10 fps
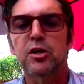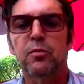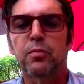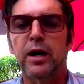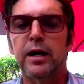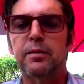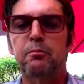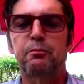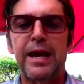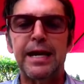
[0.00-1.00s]
but
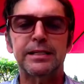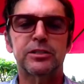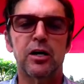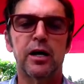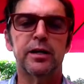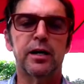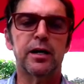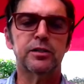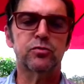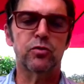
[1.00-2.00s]
based on
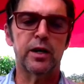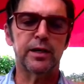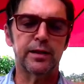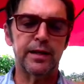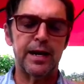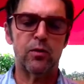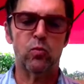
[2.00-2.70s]
us running that,